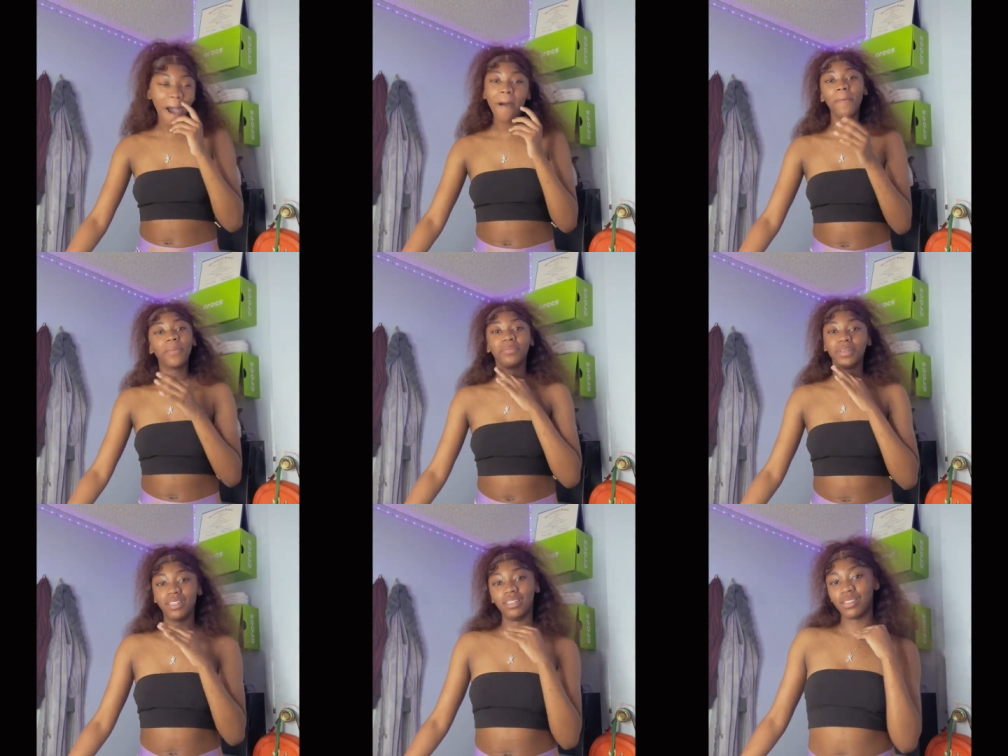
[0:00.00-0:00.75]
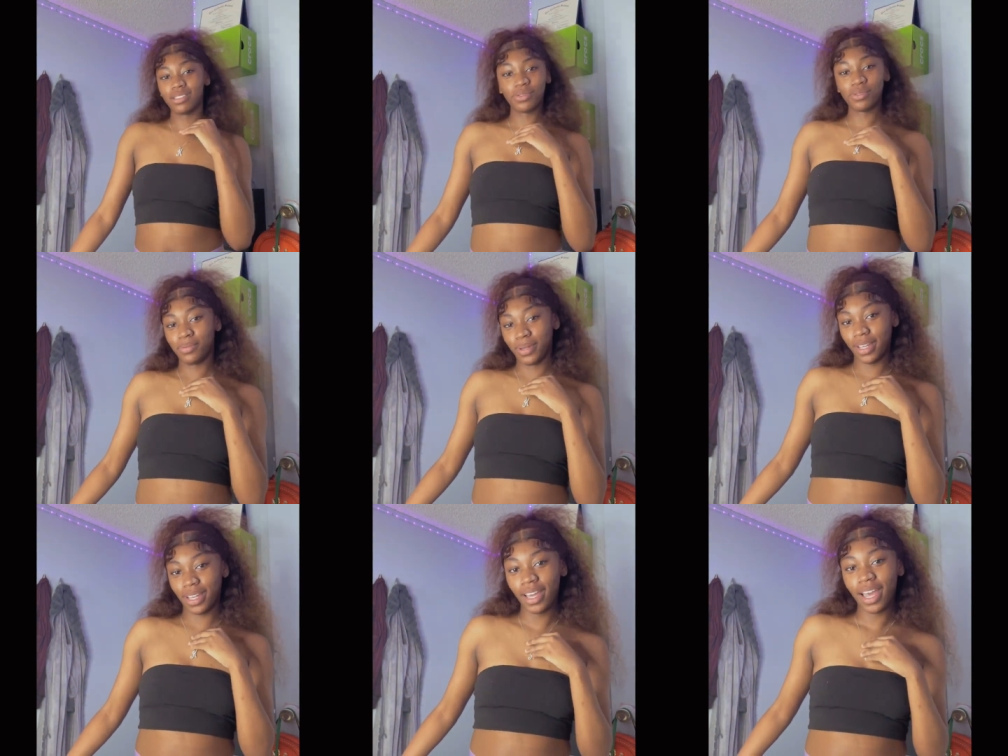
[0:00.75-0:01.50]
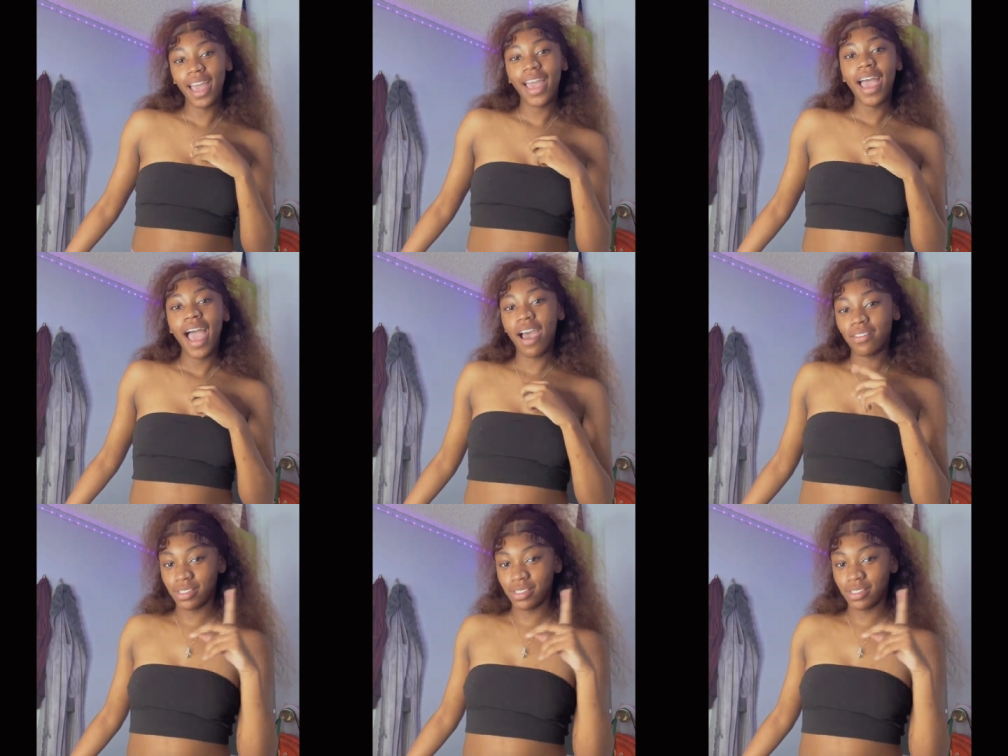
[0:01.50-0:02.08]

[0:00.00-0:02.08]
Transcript: I don't be meaning to, but I was